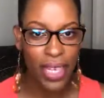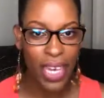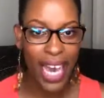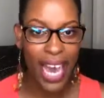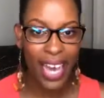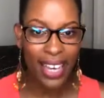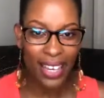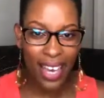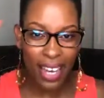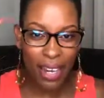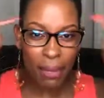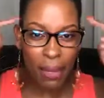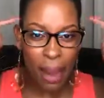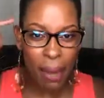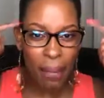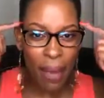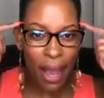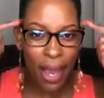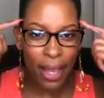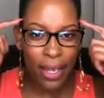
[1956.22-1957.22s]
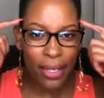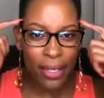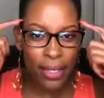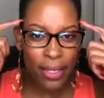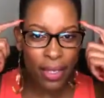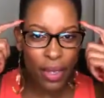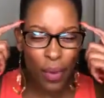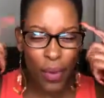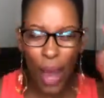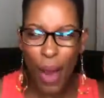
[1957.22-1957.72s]
I got in my mind,
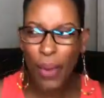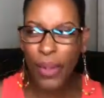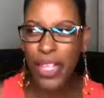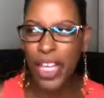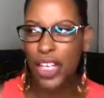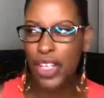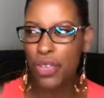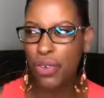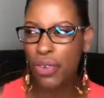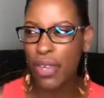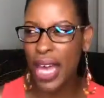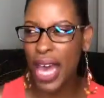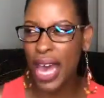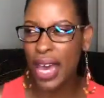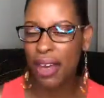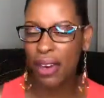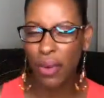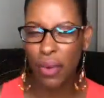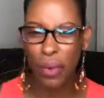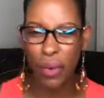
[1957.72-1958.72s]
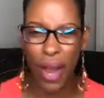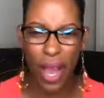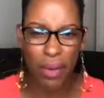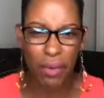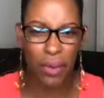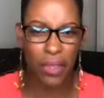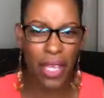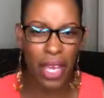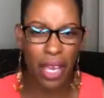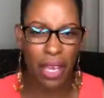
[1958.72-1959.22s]
why would they do that?
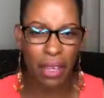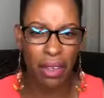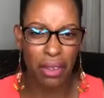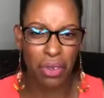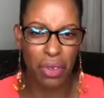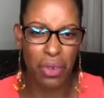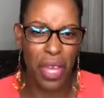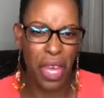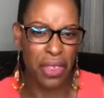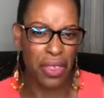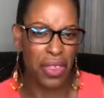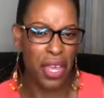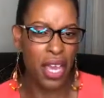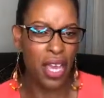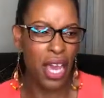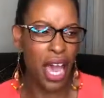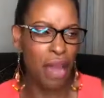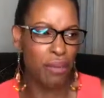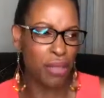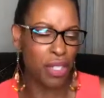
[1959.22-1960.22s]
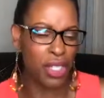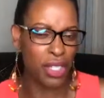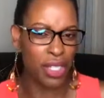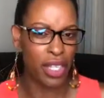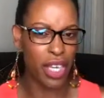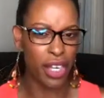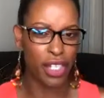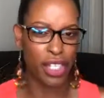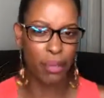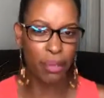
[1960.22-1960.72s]
Do they think I'm just
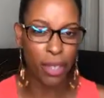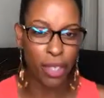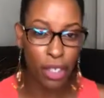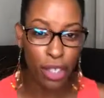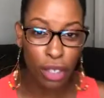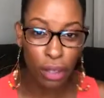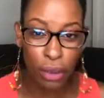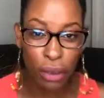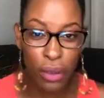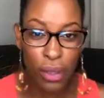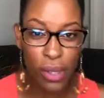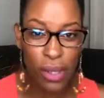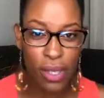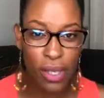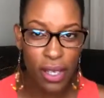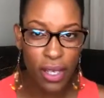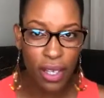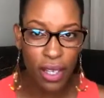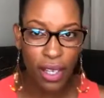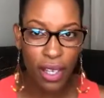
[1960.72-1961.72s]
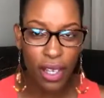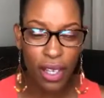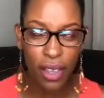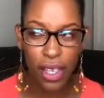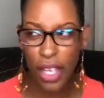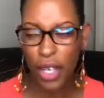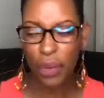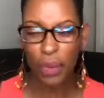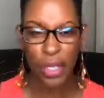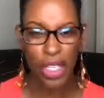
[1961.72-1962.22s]
there to be used?
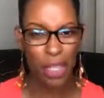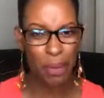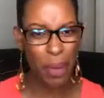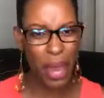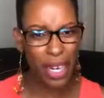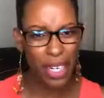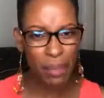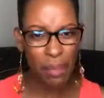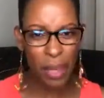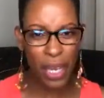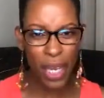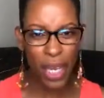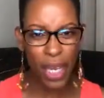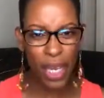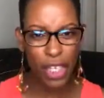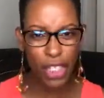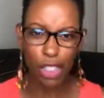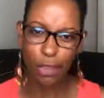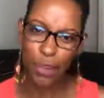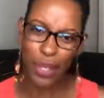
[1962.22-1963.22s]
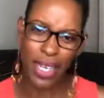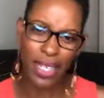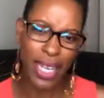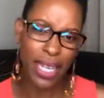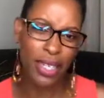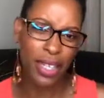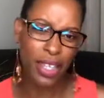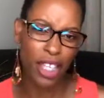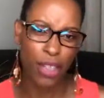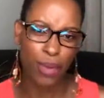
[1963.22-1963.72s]
They don't respect me. Just because I
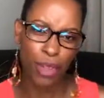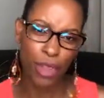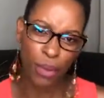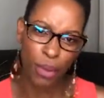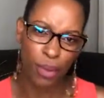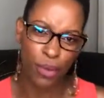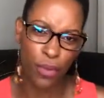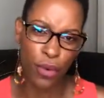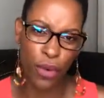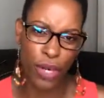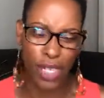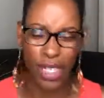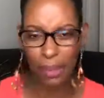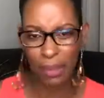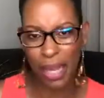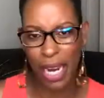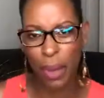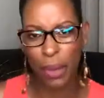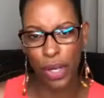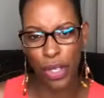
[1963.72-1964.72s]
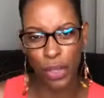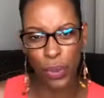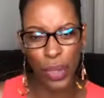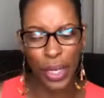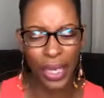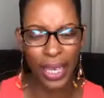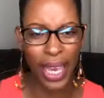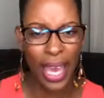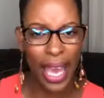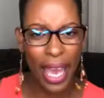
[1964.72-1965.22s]
did this with you before doesn't mean I want to do it
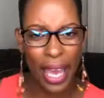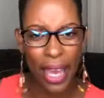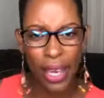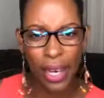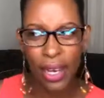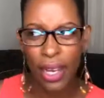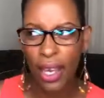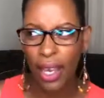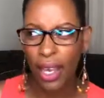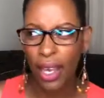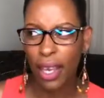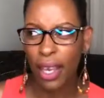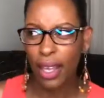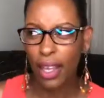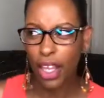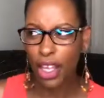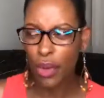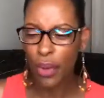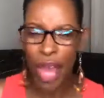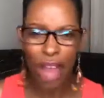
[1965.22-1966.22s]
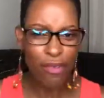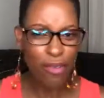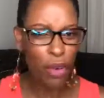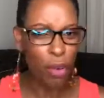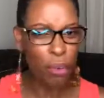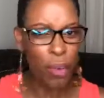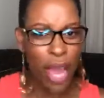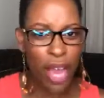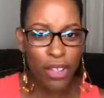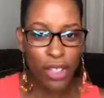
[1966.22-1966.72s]
again. Like, you have no
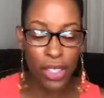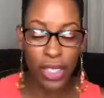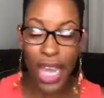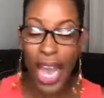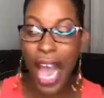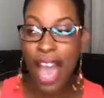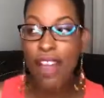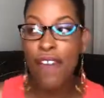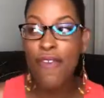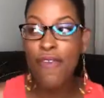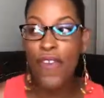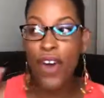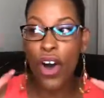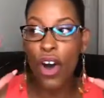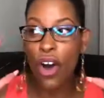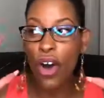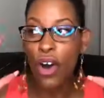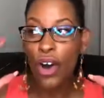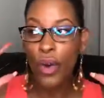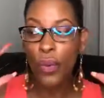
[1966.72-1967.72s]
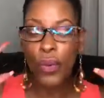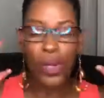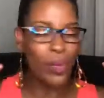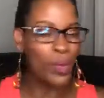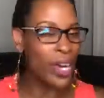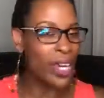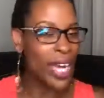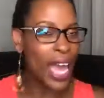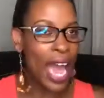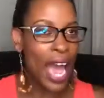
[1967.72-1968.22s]
boundaries. Like, I felt, we
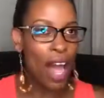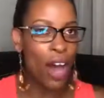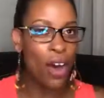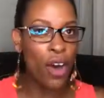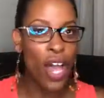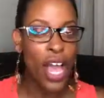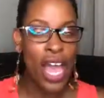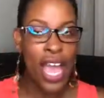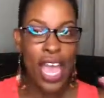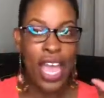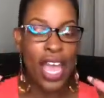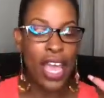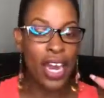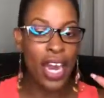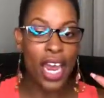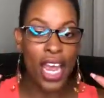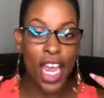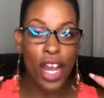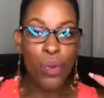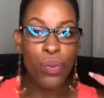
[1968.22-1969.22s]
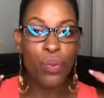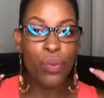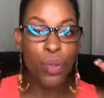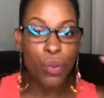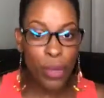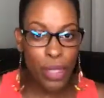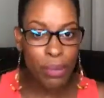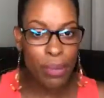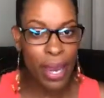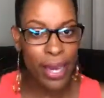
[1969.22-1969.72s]
went out and it
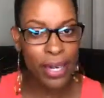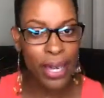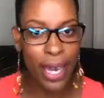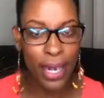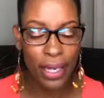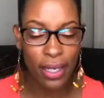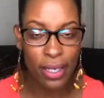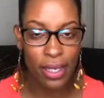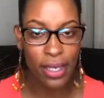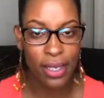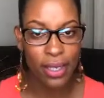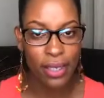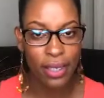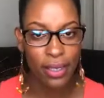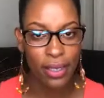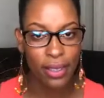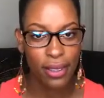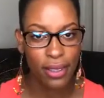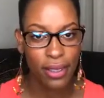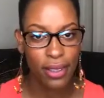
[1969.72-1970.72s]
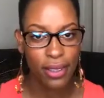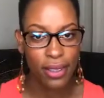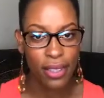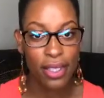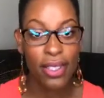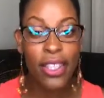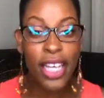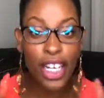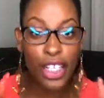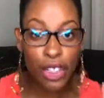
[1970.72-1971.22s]
ruined my night.
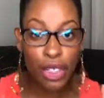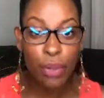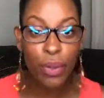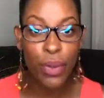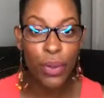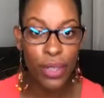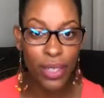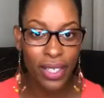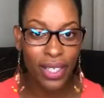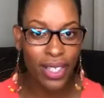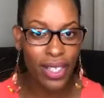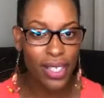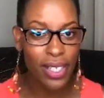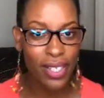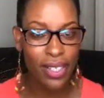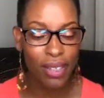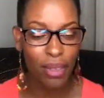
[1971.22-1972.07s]
Sexual brokenness.